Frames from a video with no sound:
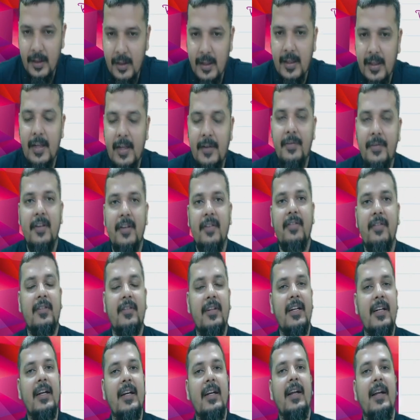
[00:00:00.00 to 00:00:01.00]
If it is
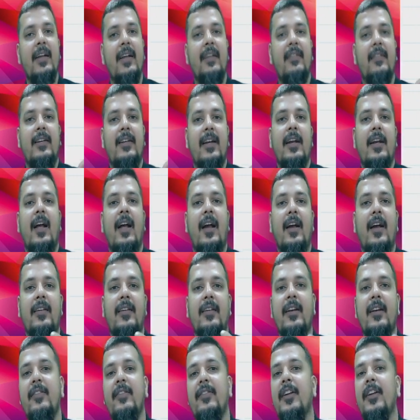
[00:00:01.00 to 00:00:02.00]
3 days, 10 hours,
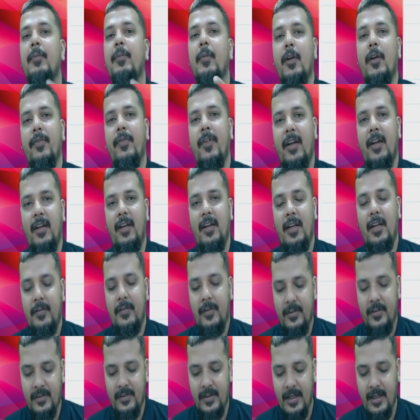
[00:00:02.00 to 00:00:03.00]
it is 3.5. If it
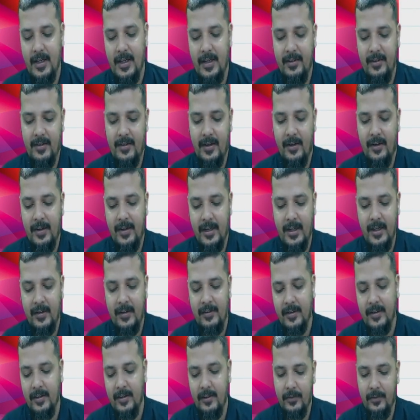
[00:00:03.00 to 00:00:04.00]
is 3 days, 17
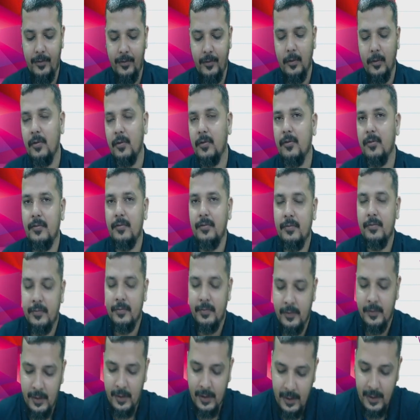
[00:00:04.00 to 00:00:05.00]
hours, it is 4.
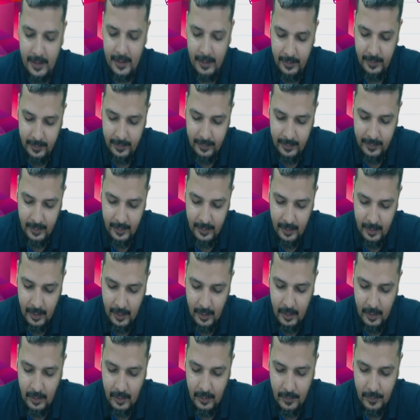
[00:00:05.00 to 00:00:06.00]
It is
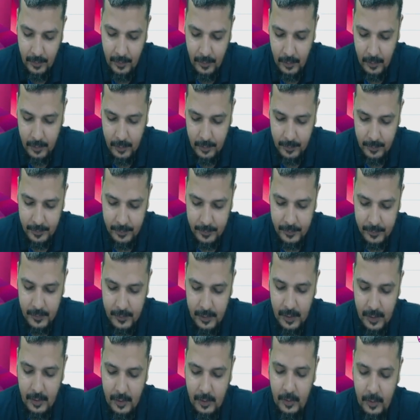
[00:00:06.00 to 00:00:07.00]
4.
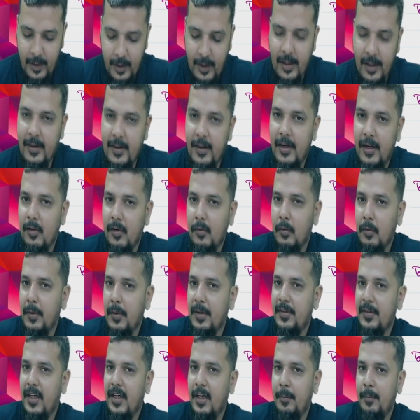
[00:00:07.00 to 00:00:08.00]
So either it would be
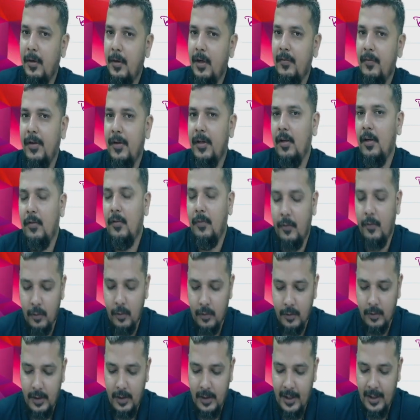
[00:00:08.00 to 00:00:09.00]
3.5 or
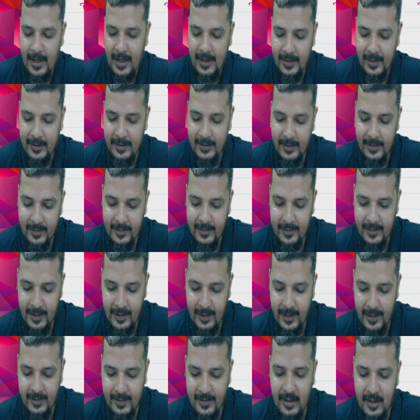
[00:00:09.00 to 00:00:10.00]
4. Yeah, in this
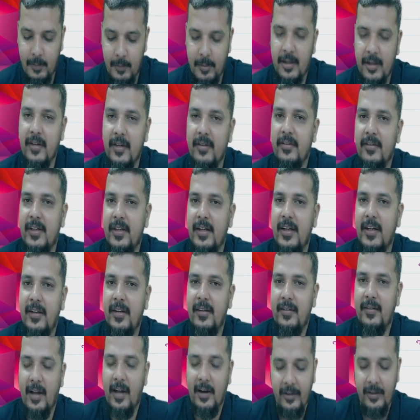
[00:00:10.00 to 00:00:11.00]
example, it is 3
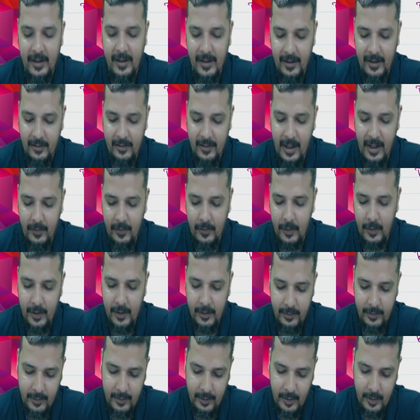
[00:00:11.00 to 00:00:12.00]
days, 17 hours, therefore it
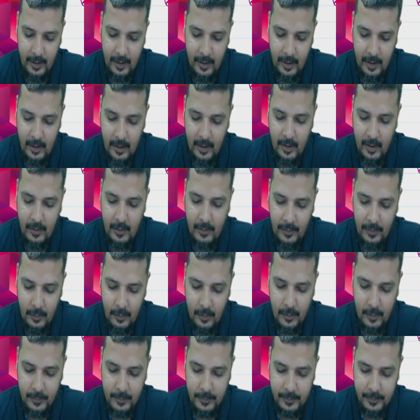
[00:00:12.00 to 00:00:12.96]
is 4.